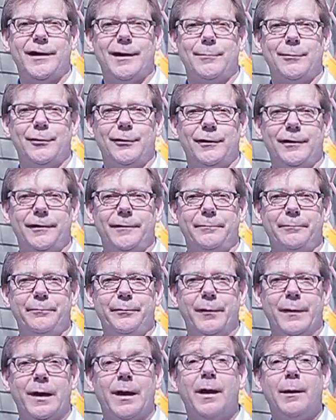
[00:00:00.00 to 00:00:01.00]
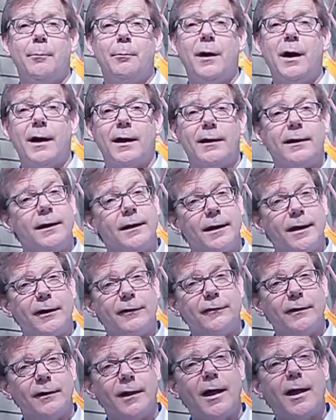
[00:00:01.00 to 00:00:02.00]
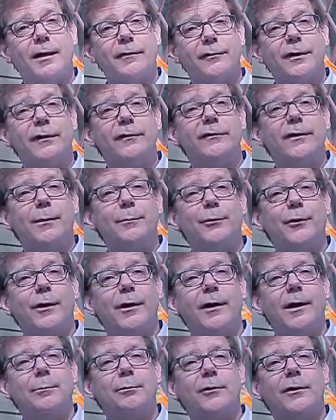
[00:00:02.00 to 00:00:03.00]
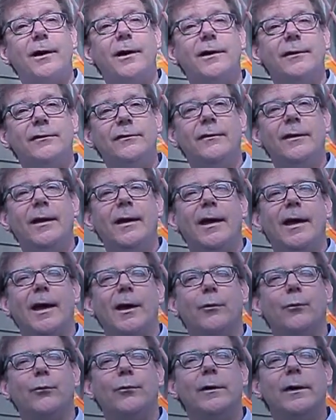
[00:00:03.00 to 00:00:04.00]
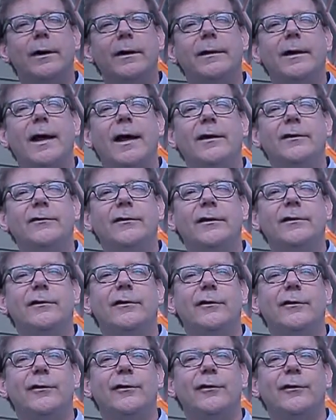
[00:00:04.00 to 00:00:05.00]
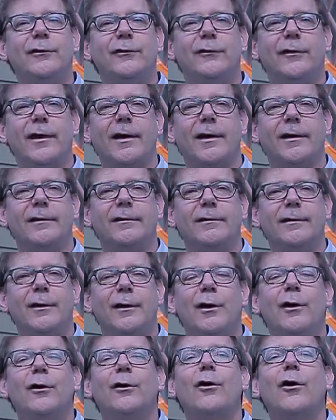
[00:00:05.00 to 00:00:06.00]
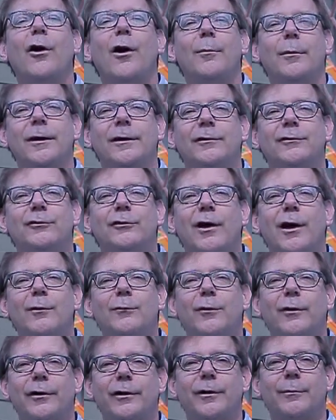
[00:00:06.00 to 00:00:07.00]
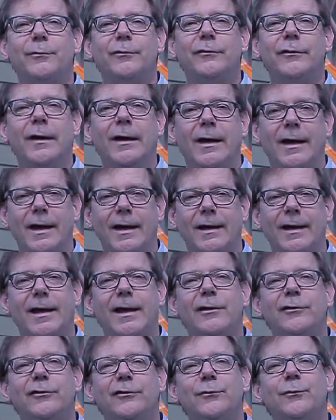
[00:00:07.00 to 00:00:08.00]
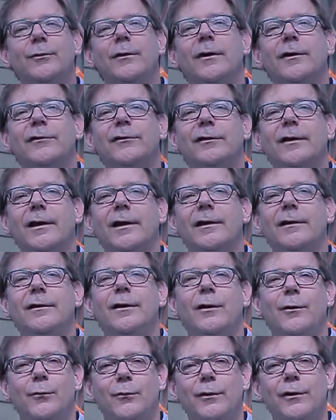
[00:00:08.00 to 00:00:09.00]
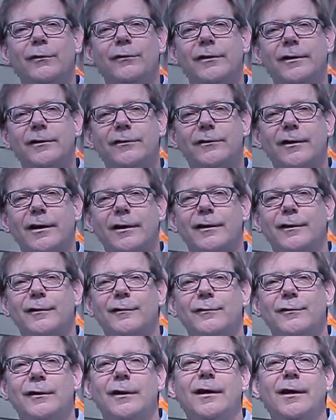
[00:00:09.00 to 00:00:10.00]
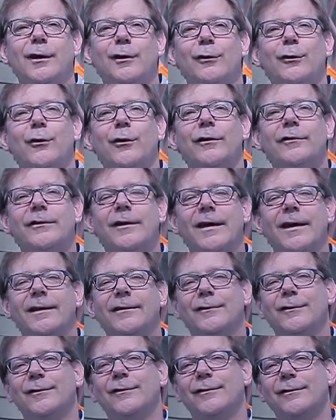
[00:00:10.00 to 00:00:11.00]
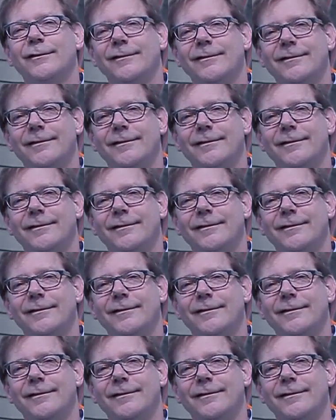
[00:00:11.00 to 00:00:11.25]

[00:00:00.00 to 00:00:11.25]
neighborhood. But it has a lot of contemporary upgrades and really nice interior design. Call me, Sean Williams, at Hedges Real Estate, Realty Executives in Lawrence, Kansas.